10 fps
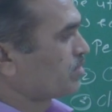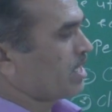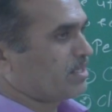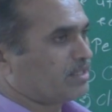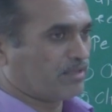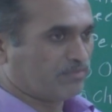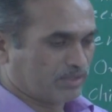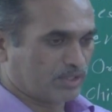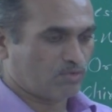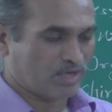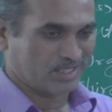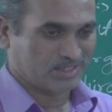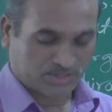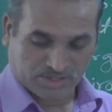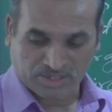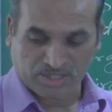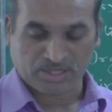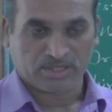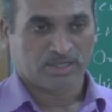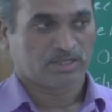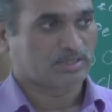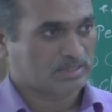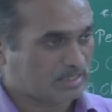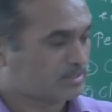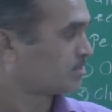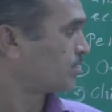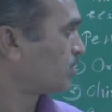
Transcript: can refer while studying this